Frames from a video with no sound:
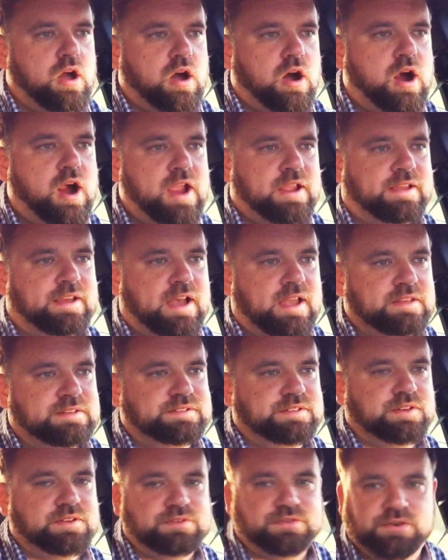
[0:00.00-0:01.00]
All right,
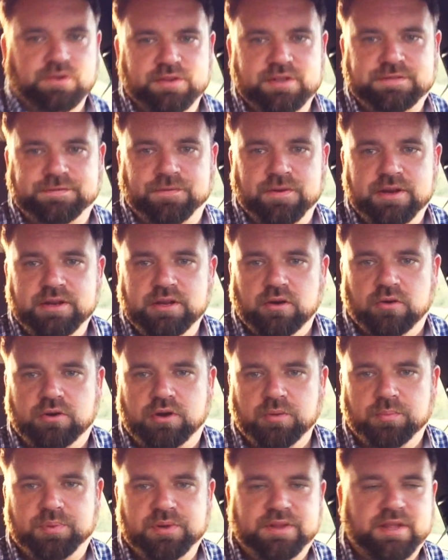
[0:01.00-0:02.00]
guys, so this video
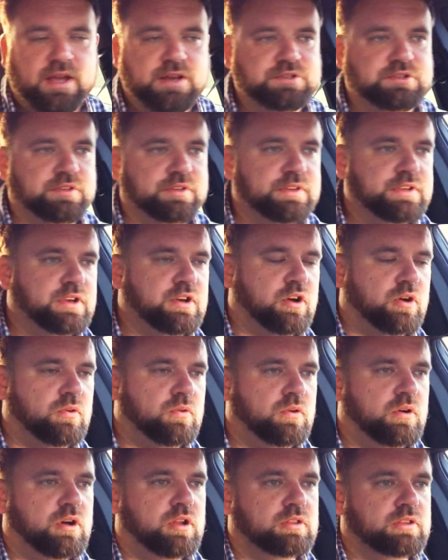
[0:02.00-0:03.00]
could potentially
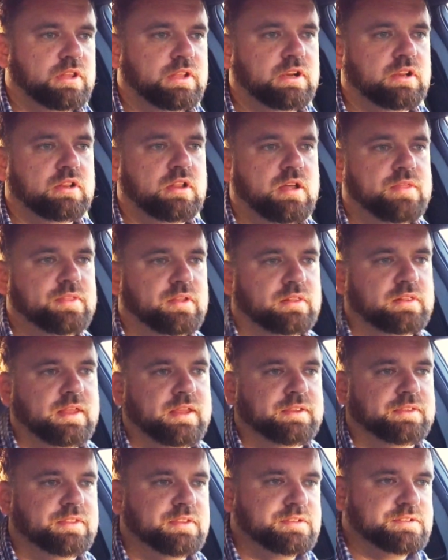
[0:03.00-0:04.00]
go a little on the
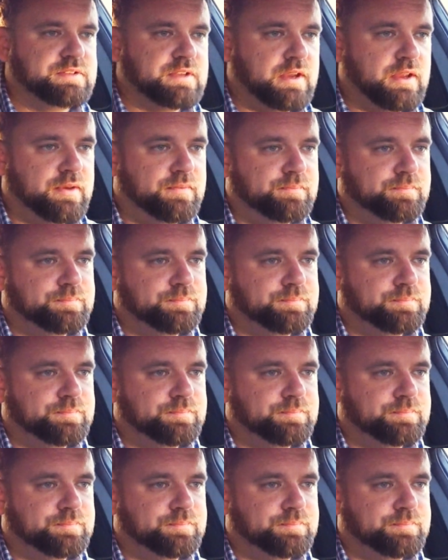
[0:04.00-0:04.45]
lengthy side.